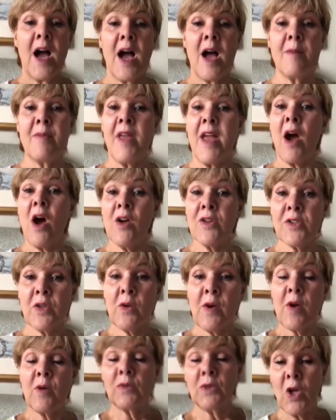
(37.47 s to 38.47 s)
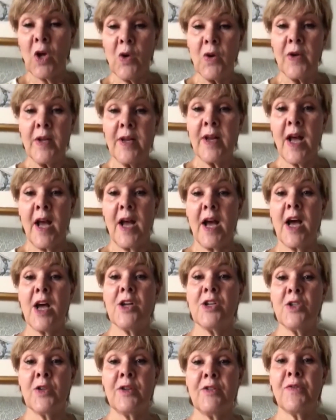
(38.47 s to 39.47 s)
Uh, they also loaded
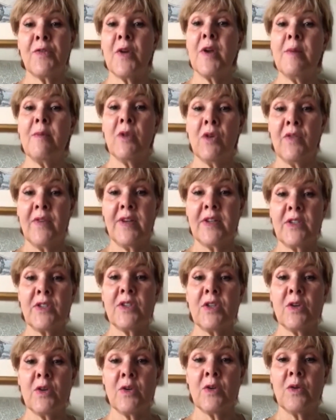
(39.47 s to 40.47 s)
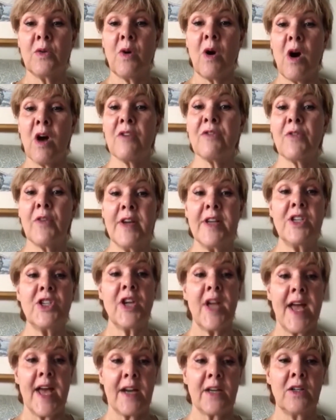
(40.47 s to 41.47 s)
100 free movies to our free
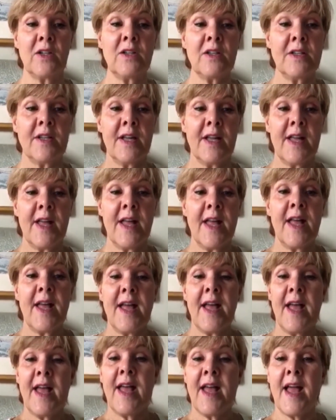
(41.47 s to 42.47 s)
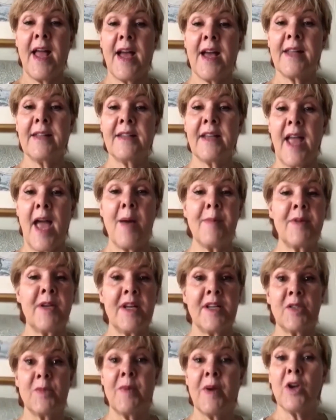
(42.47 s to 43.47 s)
channel, and the
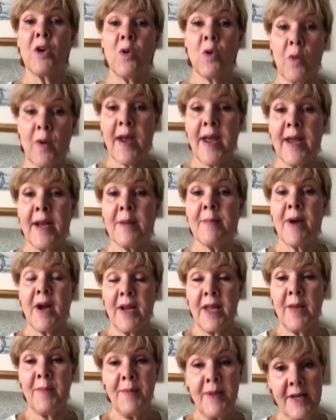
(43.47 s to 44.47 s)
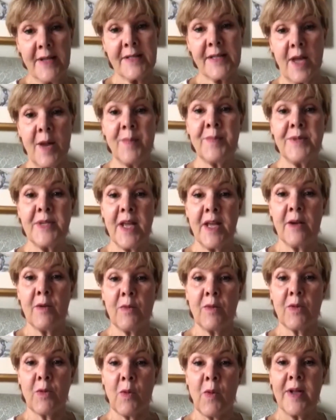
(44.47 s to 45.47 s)
captain has been great about keeping us
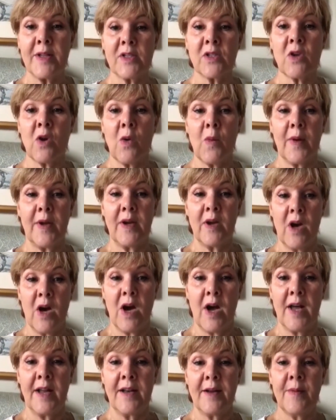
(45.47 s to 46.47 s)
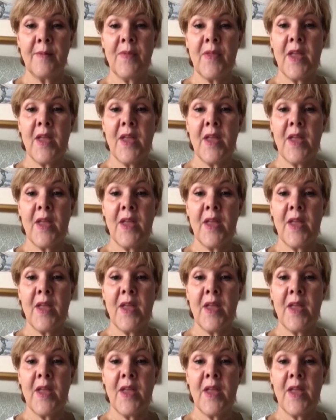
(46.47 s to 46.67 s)
updated with what's going on.